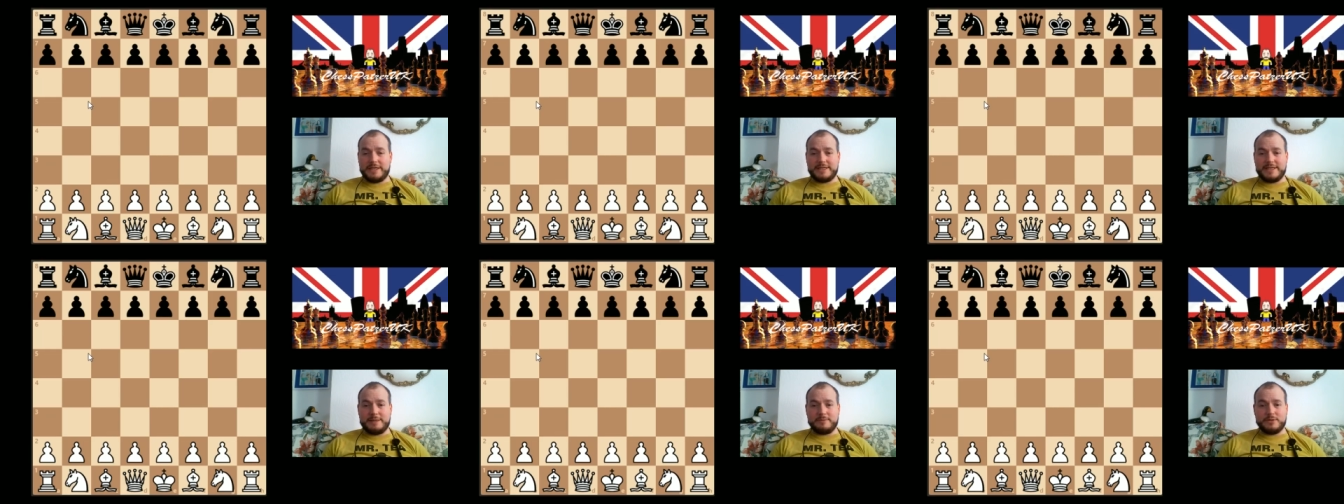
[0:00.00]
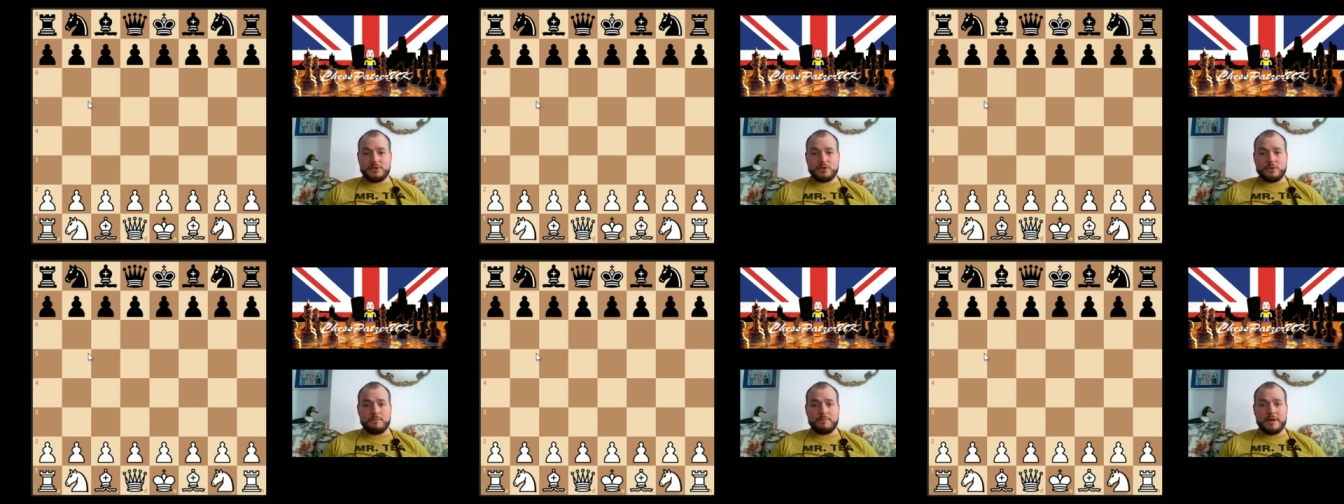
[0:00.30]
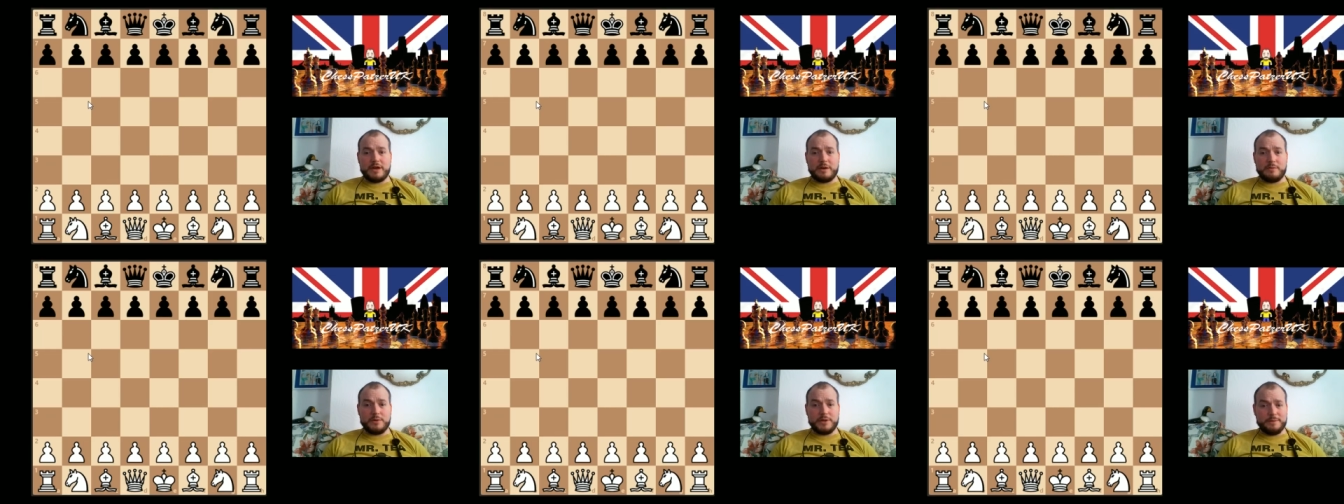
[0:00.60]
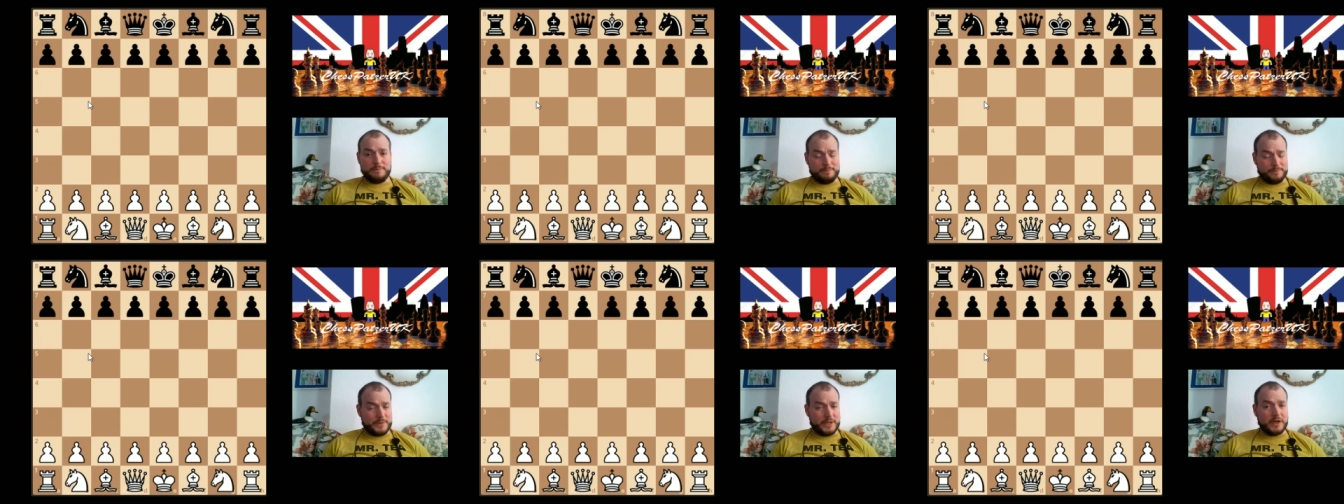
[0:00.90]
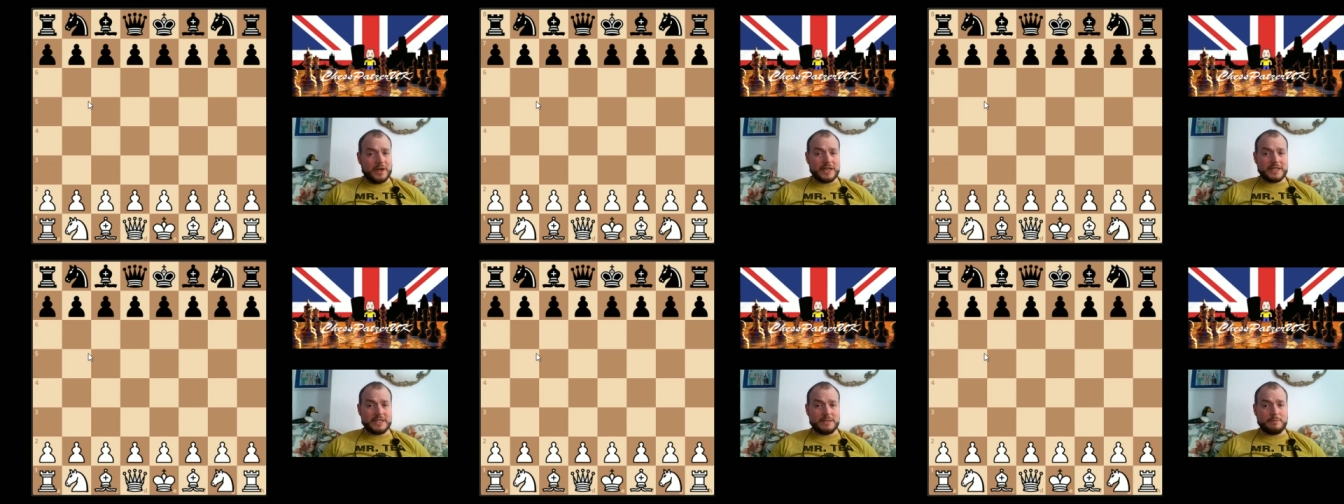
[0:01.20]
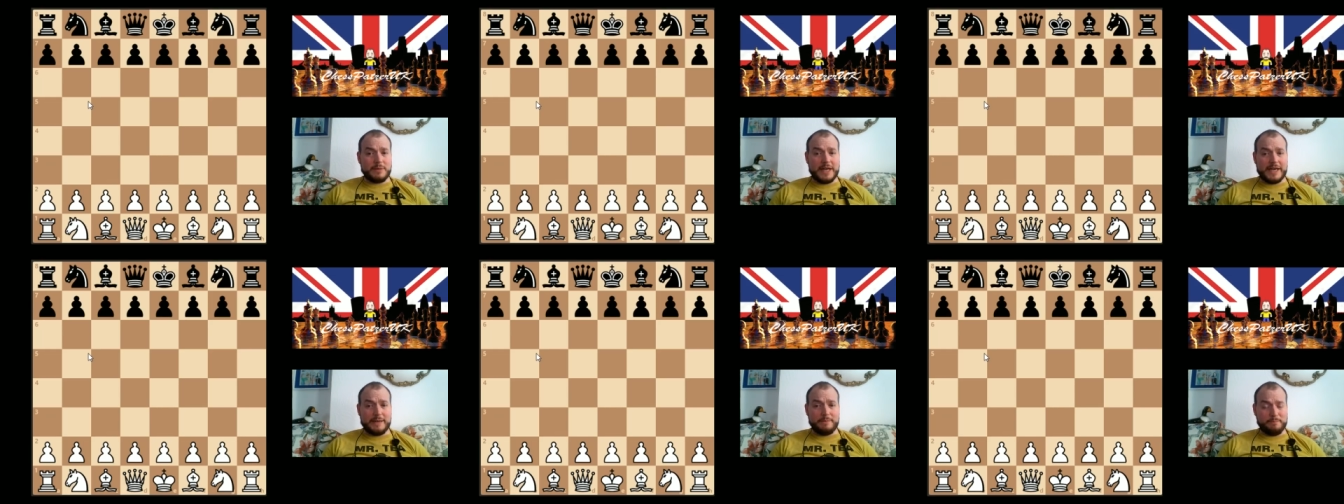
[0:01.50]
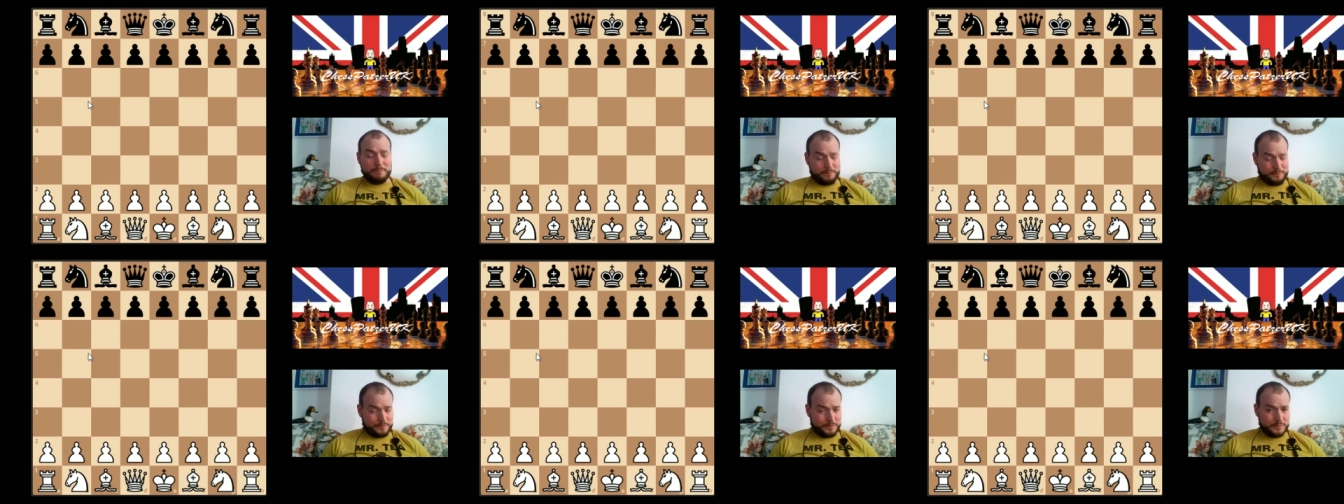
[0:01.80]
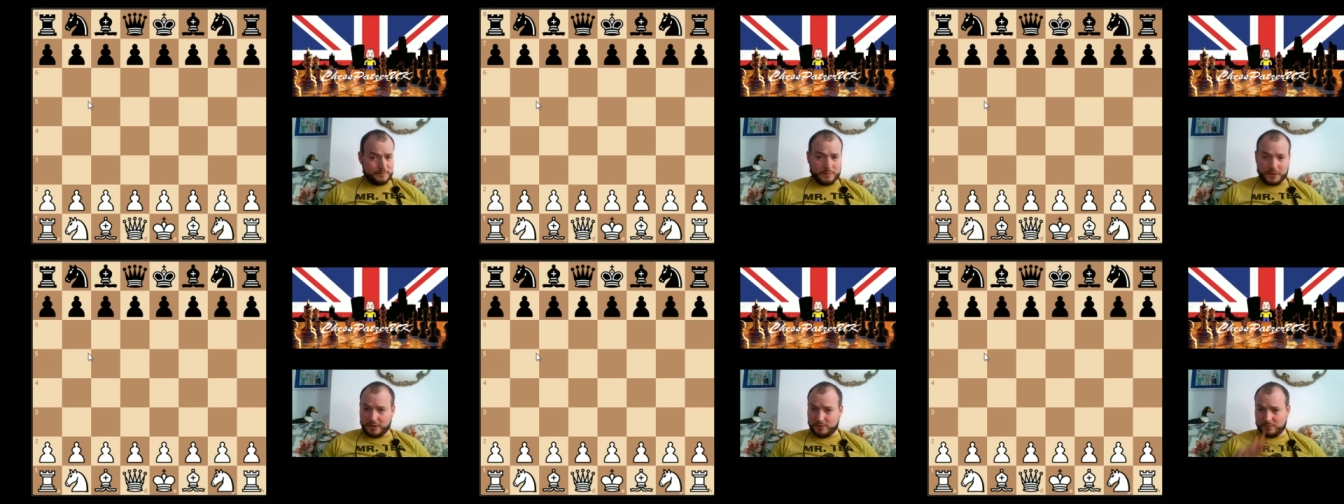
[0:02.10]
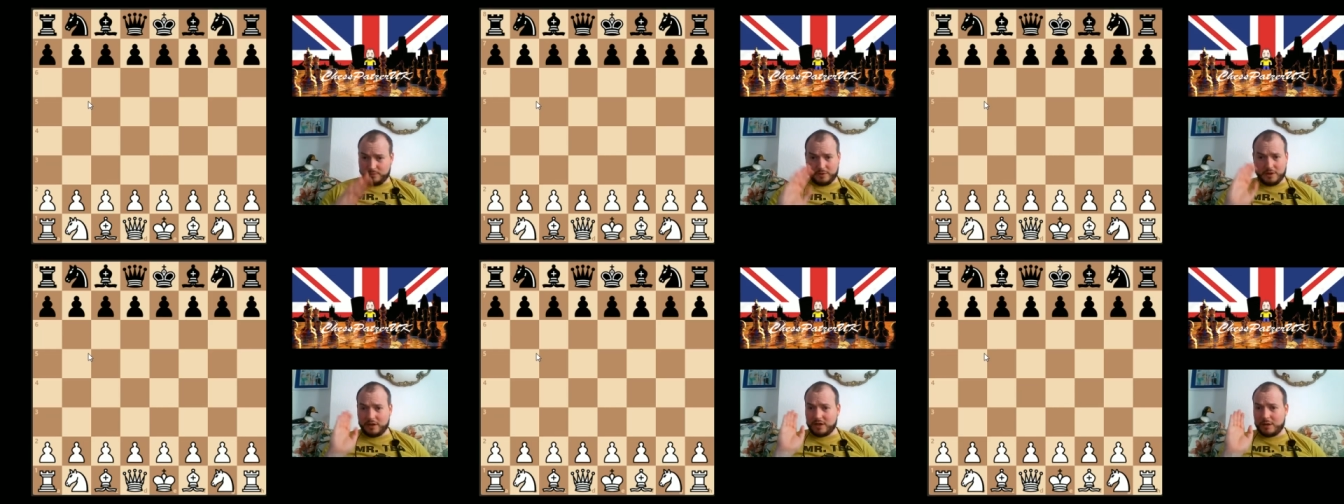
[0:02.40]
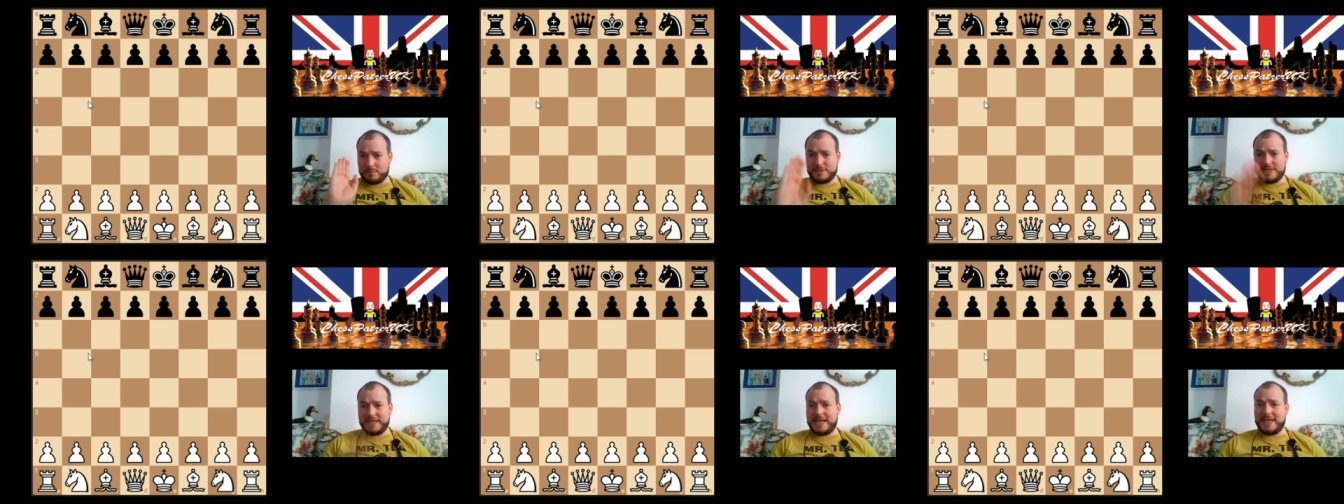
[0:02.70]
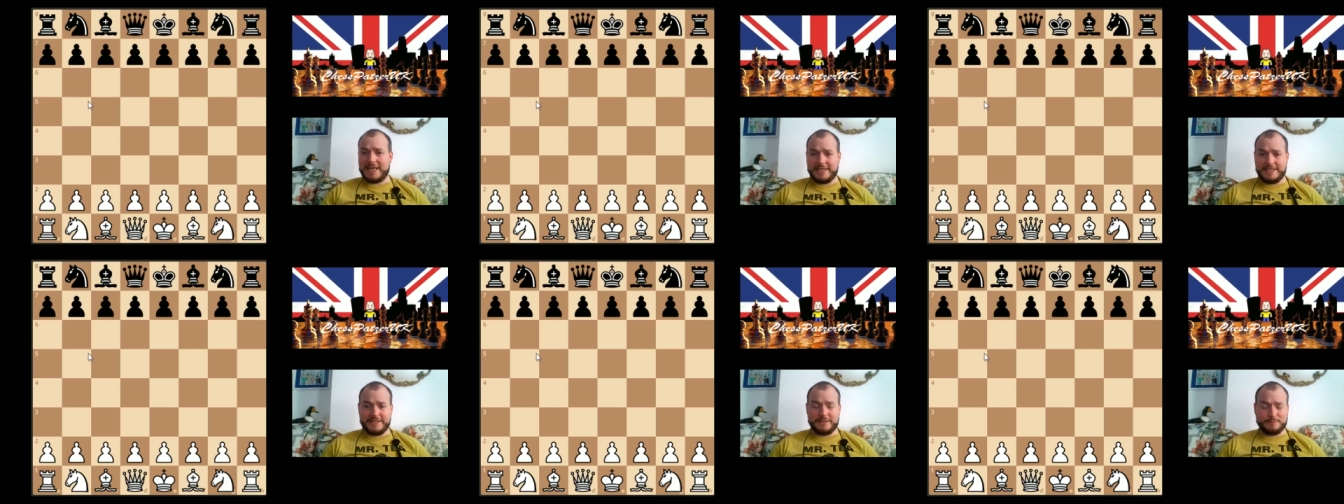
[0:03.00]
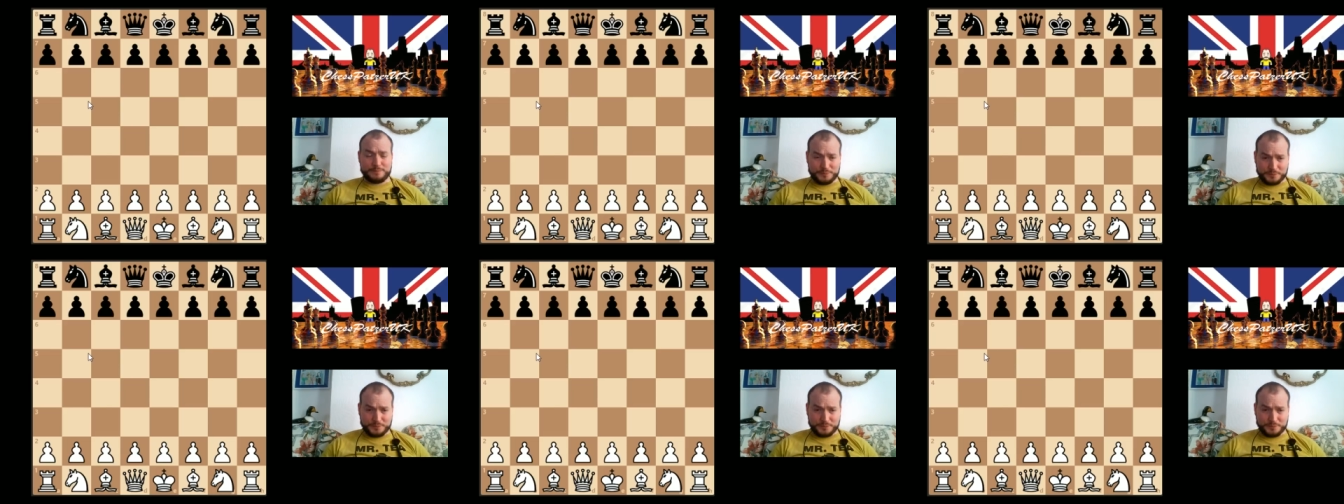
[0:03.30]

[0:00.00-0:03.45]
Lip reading: His name is John Merriman, and I actually play him, but I'll come to that later.